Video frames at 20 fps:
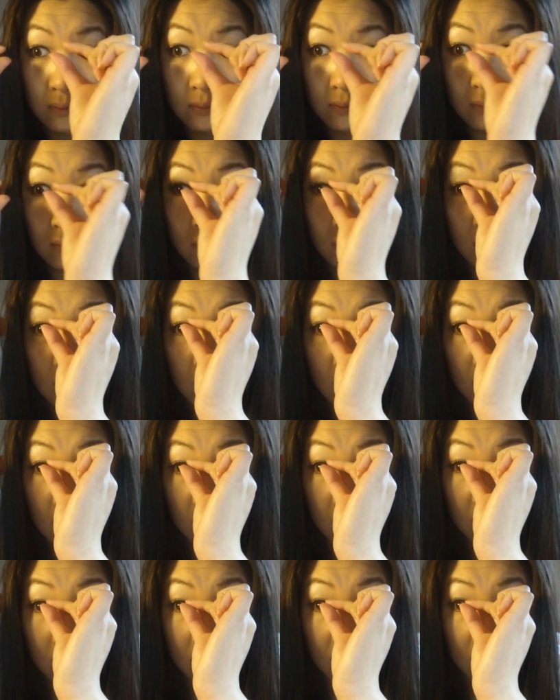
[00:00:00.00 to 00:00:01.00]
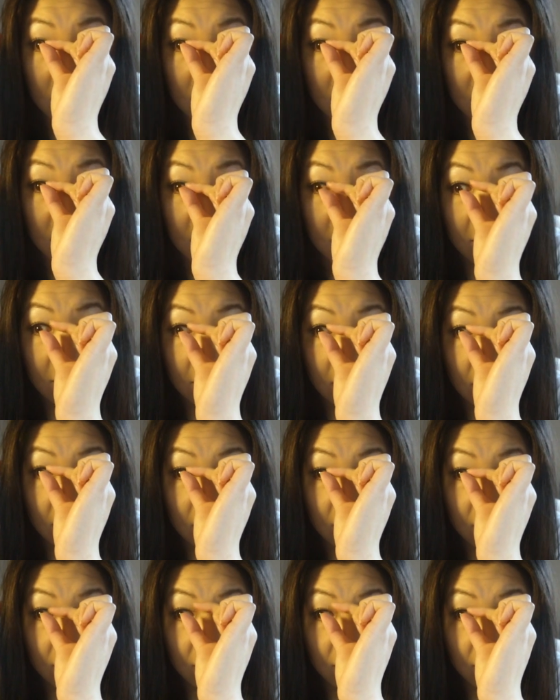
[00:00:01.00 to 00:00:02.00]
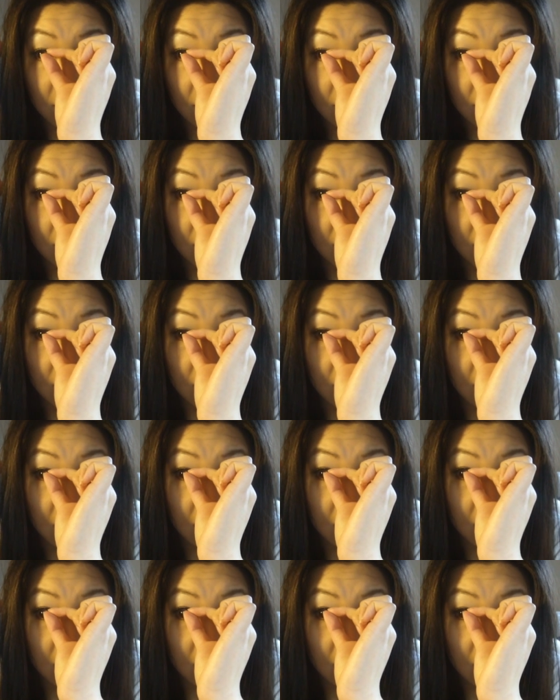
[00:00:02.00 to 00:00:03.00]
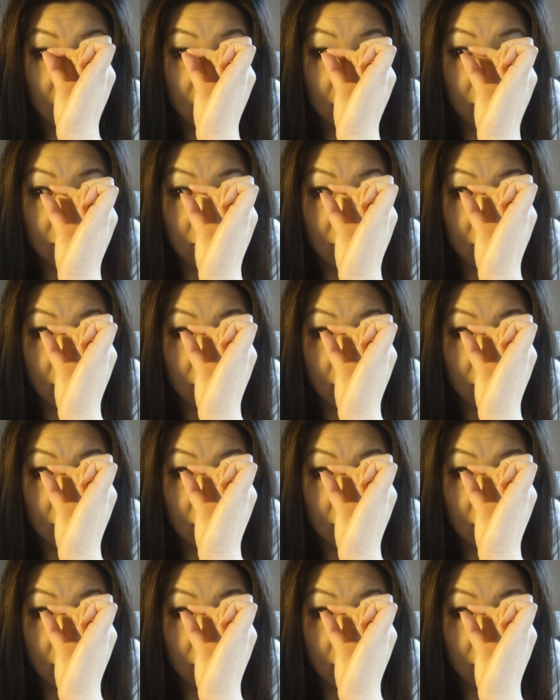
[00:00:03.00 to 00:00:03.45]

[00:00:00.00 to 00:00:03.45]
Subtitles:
Nothing is said.